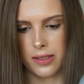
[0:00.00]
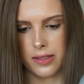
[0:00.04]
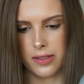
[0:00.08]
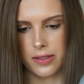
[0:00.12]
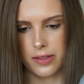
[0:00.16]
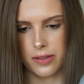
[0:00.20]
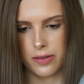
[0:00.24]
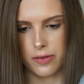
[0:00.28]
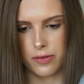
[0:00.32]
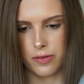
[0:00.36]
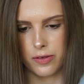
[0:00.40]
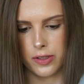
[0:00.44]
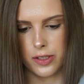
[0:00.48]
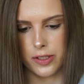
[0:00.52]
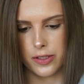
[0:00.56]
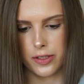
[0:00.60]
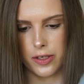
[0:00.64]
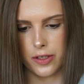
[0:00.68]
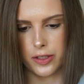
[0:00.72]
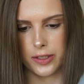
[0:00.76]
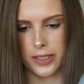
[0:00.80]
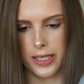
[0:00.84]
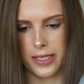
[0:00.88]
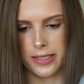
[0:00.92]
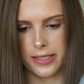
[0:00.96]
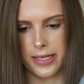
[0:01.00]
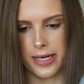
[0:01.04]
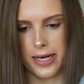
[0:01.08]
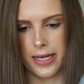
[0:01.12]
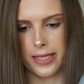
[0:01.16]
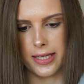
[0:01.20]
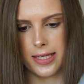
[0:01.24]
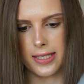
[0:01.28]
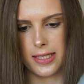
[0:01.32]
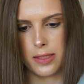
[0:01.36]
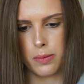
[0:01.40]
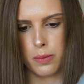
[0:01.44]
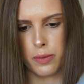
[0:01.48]
So if we just hold that down,
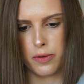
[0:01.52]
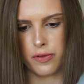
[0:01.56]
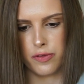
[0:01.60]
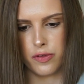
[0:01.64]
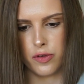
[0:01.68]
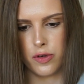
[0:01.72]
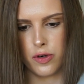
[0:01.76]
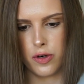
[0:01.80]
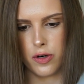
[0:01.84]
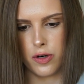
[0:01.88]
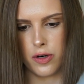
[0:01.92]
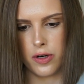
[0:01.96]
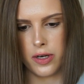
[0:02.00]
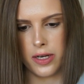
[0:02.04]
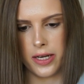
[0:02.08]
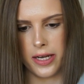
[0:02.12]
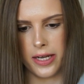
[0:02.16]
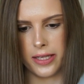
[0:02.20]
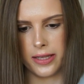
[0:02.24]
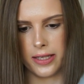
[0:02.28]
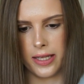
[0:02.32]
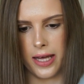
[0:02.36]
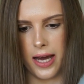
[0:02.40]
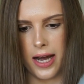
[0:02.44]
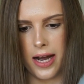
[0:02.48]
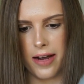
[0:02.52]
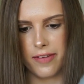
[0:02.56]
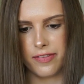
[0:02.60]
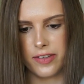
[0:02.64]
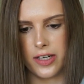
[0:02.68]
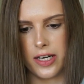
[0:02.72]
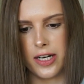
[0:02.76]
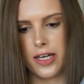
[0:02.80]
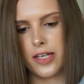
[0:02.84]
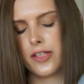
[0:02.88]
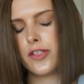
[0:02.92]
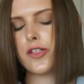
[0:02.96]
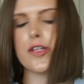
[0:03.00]
that's the before and the
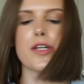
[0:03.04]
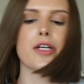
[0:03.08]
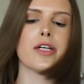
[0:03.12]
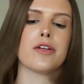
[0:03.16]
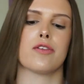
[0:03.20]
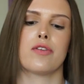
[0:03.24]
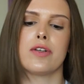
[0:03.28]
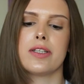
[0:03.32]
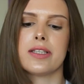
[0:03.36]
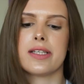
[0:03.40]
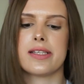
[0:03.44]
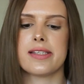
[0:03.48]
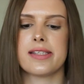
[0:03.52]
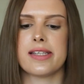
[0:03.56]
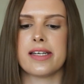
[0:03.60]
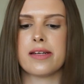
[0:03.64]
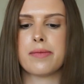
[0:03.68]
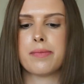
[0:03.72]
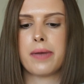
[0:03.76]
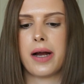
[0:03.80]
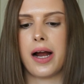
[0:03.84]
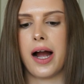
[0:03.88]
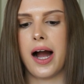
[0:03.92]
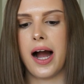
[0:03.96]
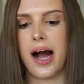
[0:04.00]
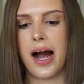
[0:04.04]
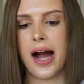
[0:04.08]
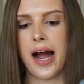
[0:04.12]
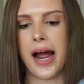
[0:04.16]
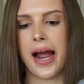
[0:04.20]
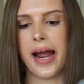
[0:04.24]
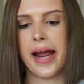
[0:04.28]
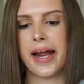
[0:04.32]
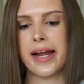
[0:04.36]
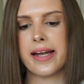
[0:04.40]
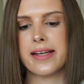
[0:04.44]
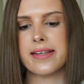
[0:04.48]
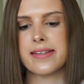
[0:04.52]
after, so you can really see my
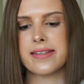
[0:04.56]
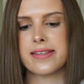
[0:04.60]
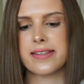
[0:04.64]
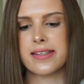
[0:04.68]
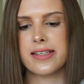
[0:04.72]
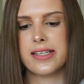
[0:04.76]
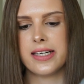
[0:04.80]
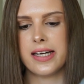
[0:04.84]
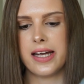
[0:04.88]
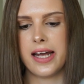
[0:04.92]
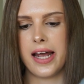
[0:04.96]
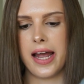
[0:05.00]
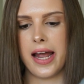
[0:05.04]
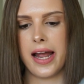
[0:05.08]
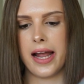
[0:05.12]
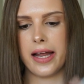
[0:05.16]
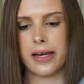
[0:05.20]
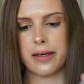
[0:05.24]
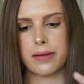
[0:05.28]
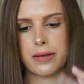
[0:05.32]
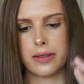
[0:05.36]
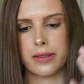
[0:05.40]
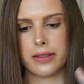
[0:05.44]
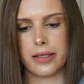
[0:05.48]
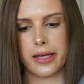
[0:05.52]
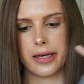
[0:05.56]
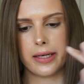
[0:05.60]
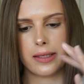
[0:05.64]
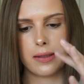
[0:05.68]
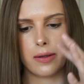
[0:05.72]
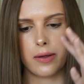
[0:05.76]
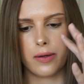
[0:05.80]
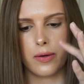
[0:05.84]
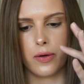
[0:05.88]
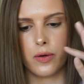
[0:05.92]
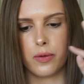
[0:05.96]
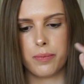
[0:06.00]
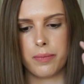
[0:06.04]
eyes and like
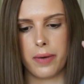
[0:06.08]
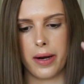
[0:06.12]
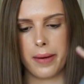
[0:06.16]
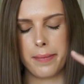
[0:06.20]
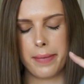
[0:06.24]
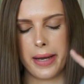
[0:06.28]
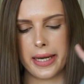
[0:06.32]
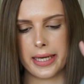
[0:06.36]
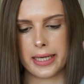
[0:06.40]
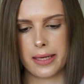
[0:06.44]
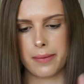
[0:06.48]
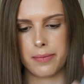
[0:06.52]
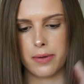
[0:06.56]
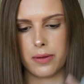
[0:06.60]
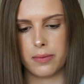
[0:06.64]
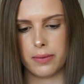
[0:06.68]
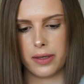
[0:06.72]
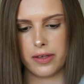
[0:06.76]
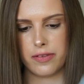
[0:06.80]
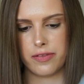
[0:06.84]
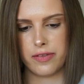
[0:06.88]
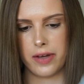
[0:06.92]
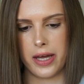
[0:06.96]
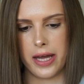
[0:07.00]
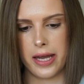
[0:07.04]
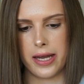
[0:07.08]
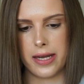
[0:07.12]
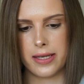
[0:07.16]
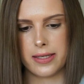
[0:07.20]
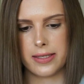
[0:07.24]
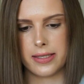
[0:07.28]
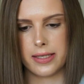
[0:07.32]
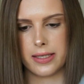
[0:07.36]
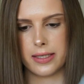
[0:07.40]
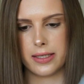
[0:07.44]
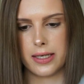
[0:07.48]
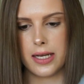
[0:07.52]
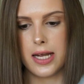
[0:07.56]
my makeup on my
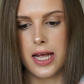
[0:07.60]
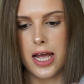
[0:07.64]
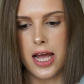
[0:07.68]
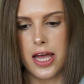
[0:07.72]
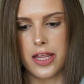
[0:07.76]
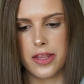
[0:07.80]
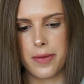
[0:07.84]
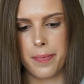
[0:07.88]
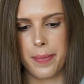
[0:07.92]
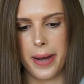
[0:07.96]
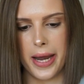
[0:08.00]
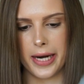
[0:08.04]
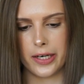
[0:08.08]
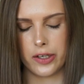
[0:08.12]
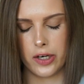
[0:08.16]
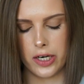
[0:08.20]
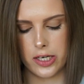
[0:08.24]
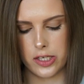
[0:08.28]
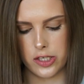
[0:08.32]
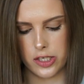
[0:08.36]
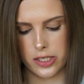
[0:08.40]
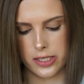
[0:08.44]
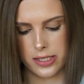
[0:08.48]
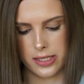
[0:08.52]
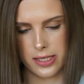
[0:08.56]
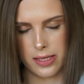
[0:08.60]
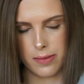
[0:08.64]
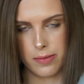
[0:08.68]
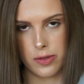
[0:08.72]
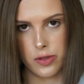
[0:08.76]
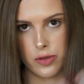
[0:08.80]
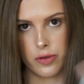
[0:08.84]
face, and the background just seems